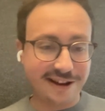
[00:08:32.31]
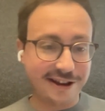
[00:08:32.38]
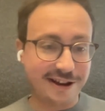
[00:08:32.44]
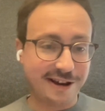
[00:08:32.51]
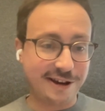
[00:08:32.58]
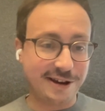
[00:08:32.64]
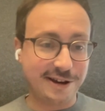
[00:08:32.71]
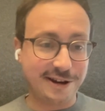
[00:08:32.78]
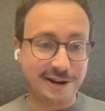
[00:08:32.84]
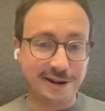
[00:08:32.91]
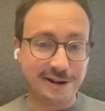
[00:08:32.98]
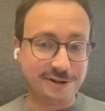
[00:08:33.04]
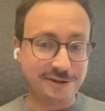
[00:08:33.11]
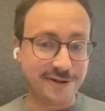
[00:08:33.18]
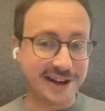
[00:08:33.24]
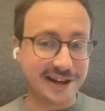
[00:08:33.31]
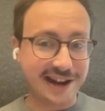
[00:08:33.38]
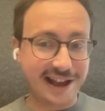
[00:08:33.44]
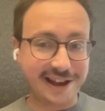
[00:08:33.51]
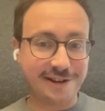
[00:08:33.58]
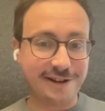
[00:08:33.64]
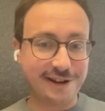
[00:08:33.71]
uh,
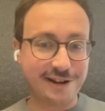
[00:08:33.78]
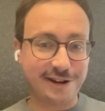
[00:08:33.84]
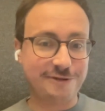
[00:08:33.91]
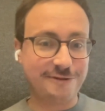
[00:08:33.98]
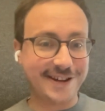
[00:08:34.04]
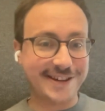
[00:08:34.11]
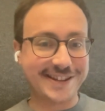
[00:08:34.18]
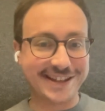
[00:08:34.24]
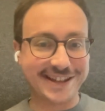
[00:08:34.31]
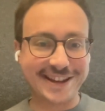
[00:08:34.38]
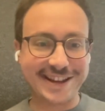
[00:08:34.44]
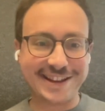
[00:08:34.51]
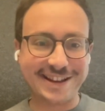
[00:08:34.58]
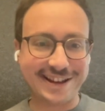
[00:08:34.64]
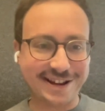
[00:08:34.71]
growing like uh, crazy.